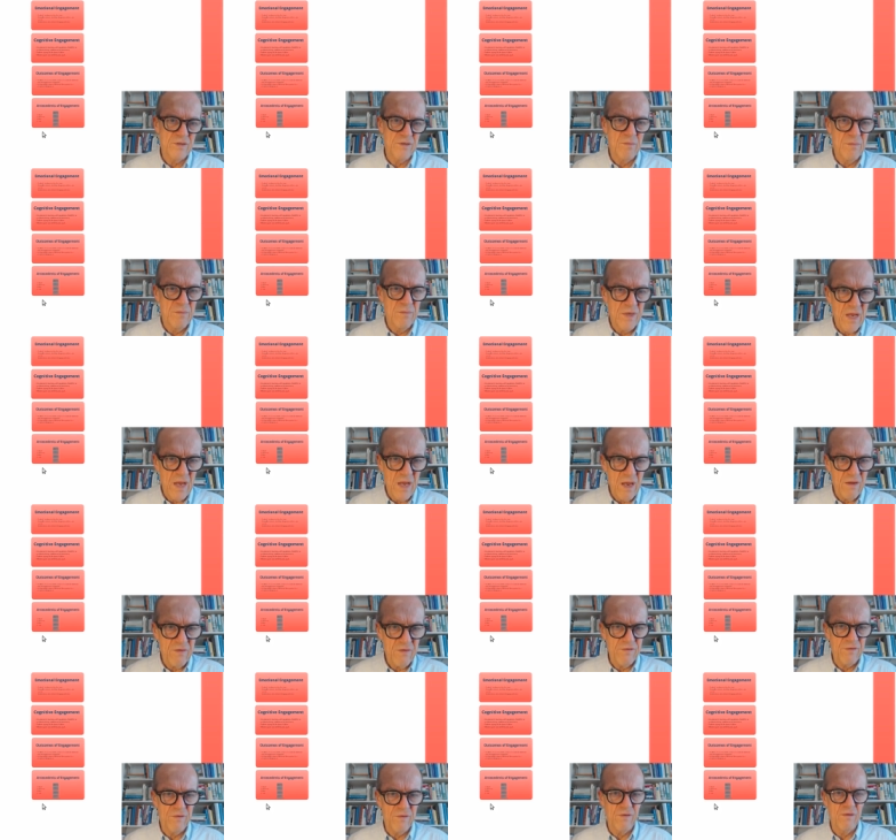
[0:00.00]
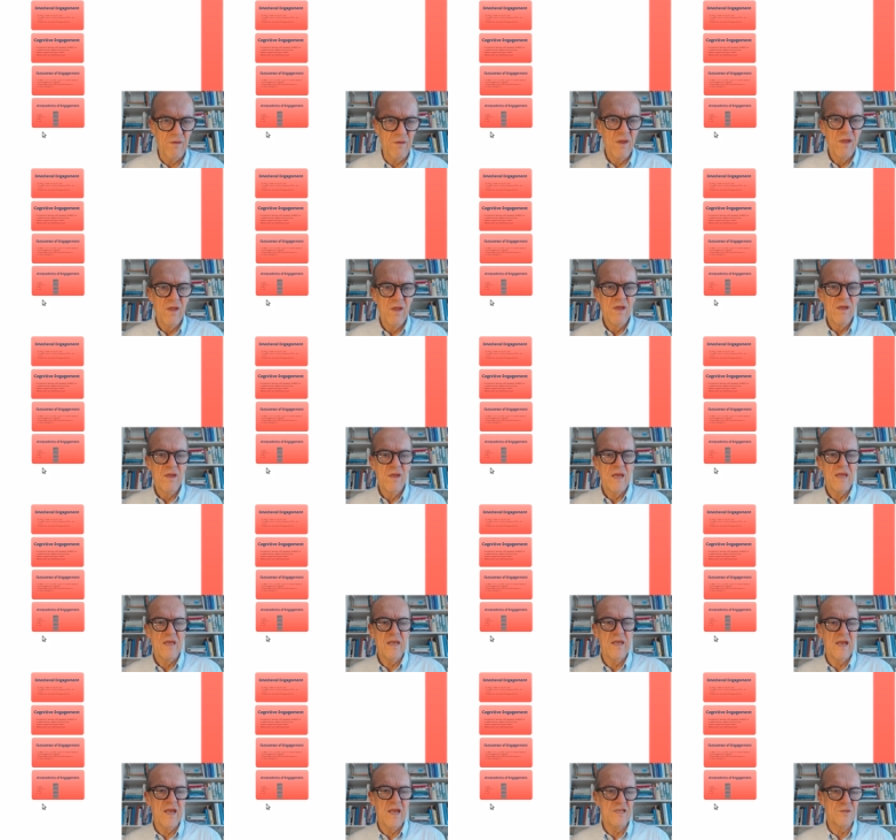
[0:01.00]
behavioral
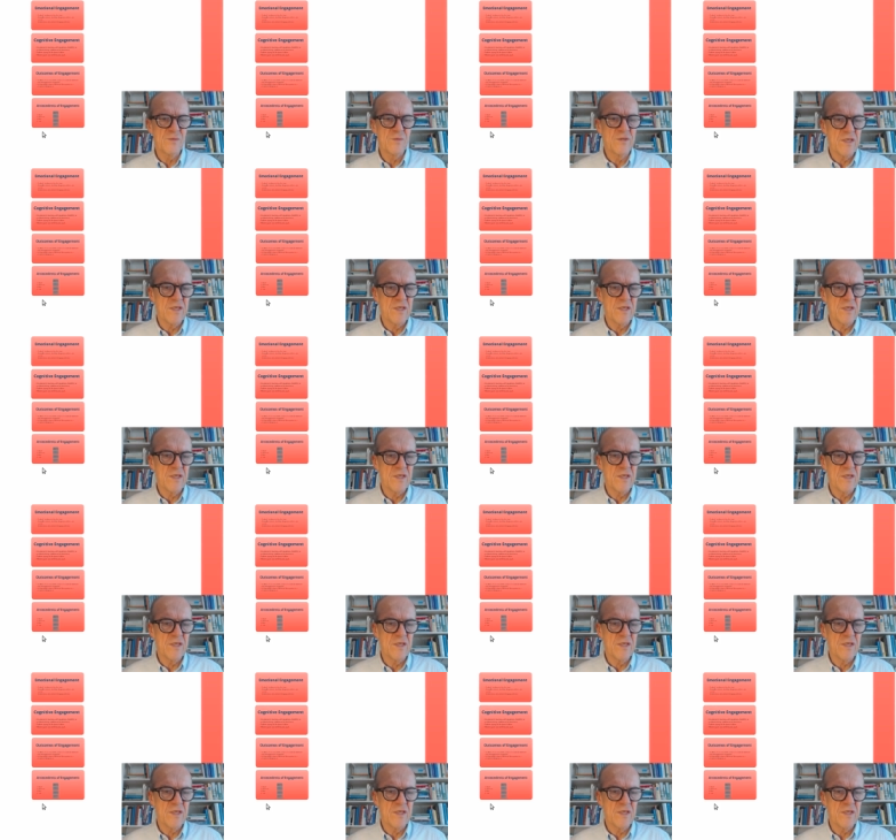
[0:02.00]
engagement,